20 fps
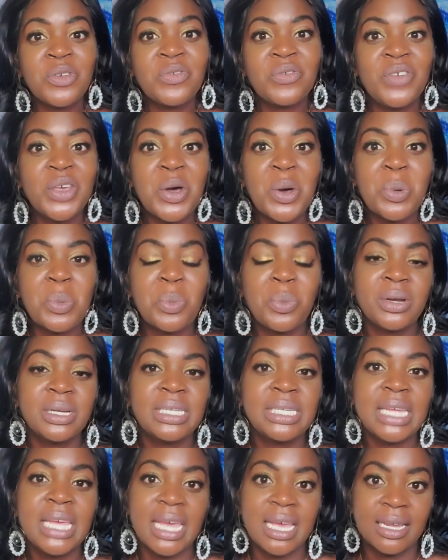felt
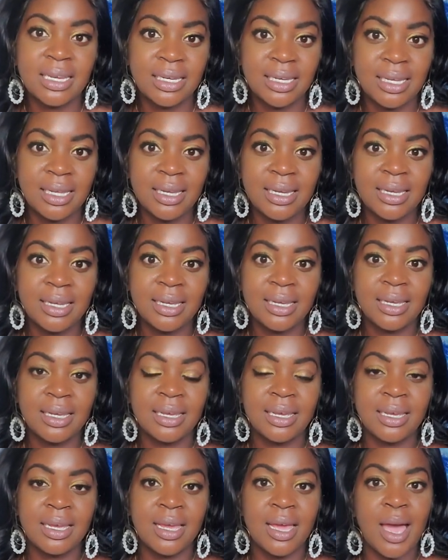protected.
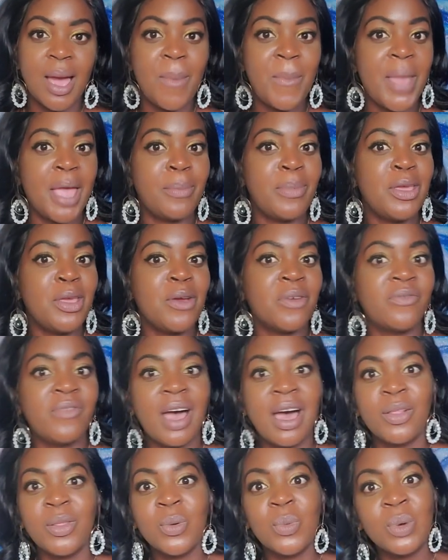Maybe your
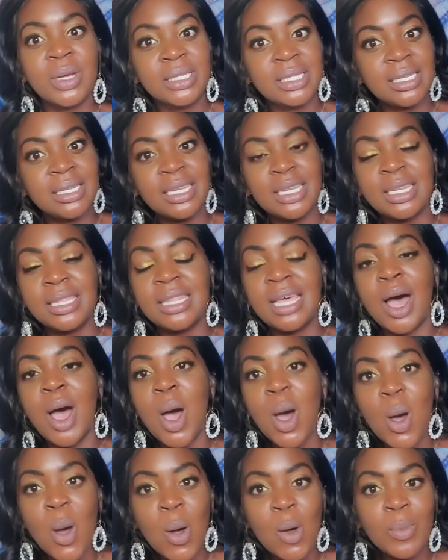father wasn't in the
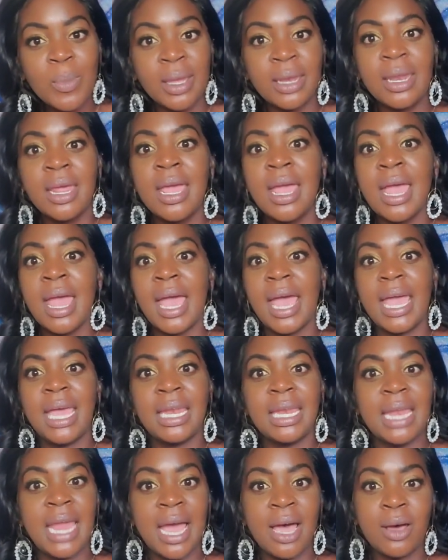home
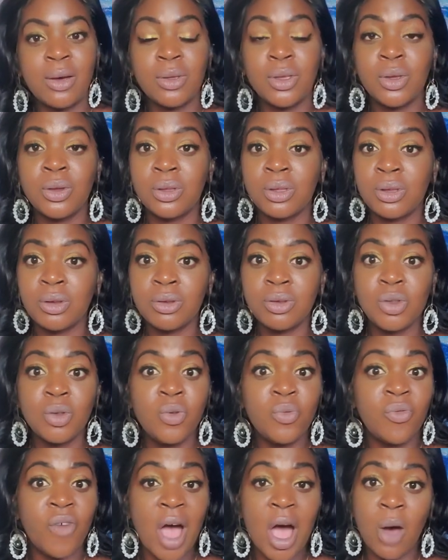and now
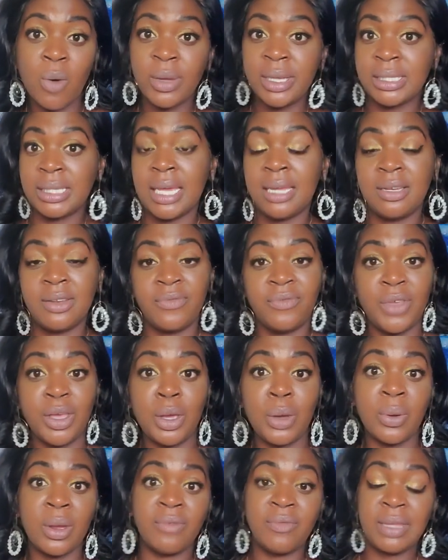you've always had to
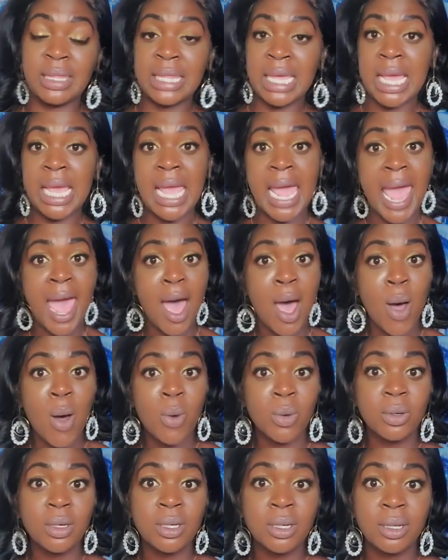figure everything
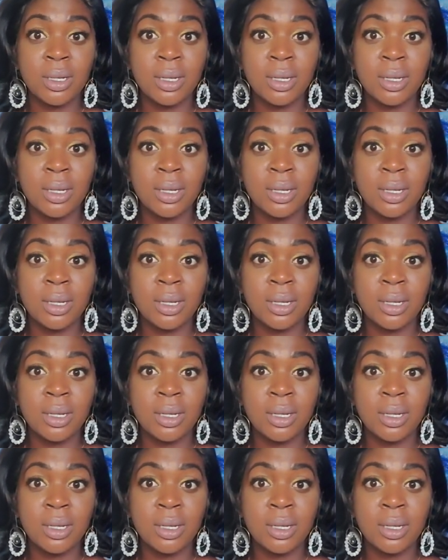out.